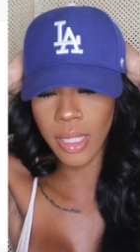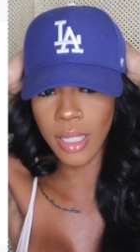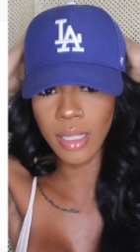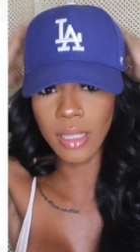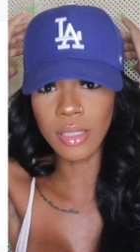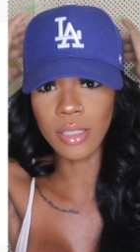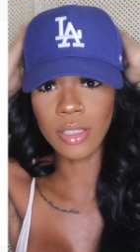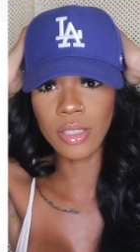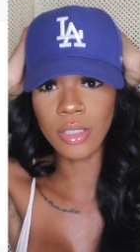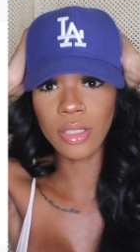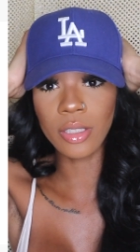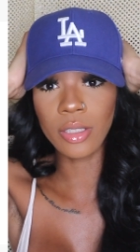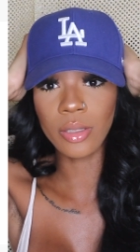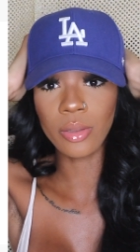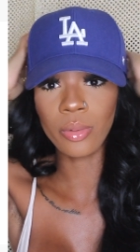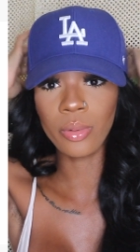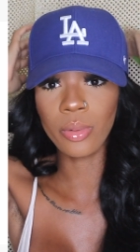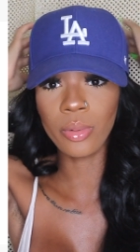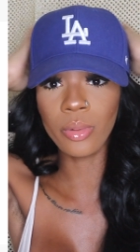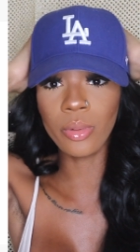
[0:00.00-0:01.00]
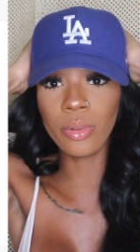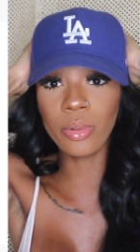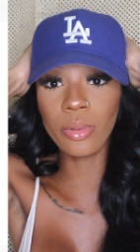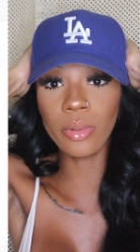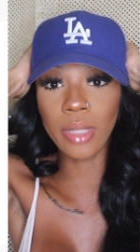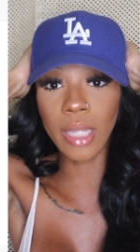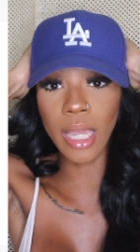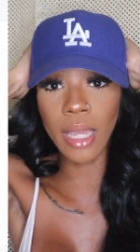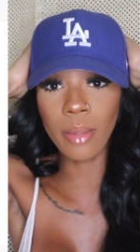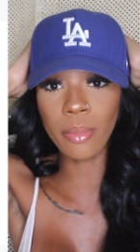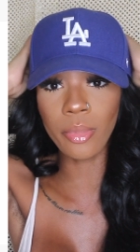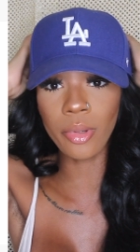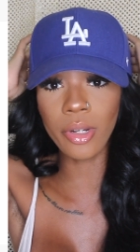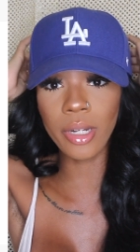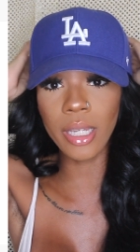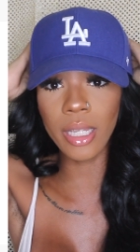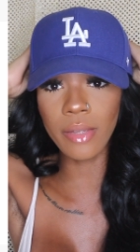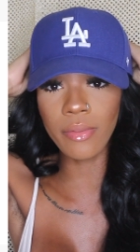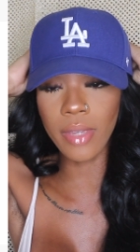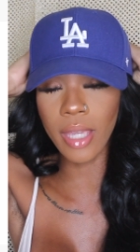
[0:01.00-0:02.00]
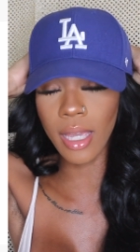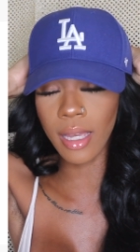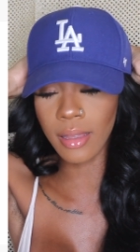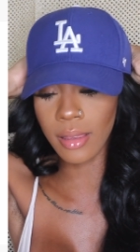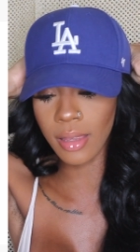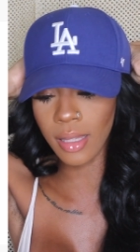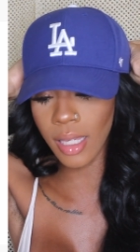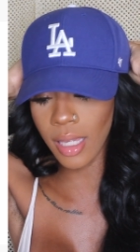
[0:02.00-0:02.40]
bitch. Ooh, can't breathe, can't